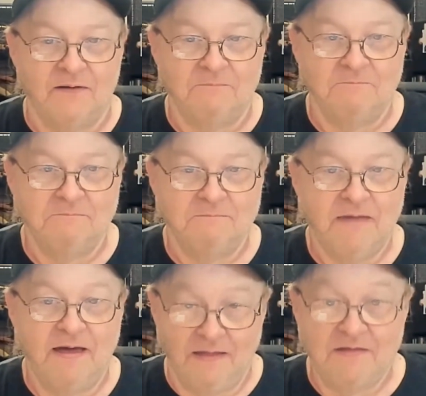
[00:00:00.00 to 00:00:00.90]
it.
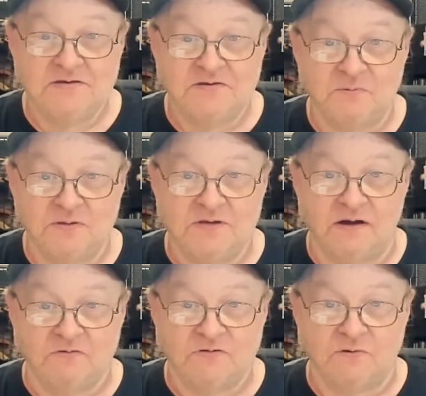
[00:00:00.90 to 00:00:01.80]
And that's this week's
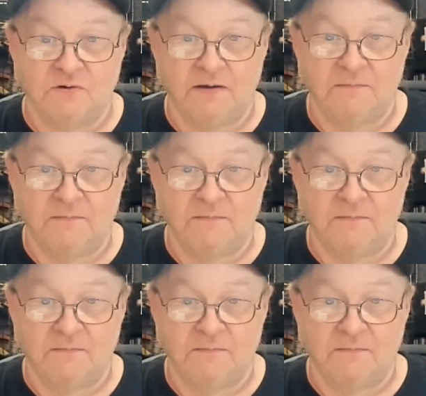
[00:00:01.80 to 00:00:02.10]
cover story.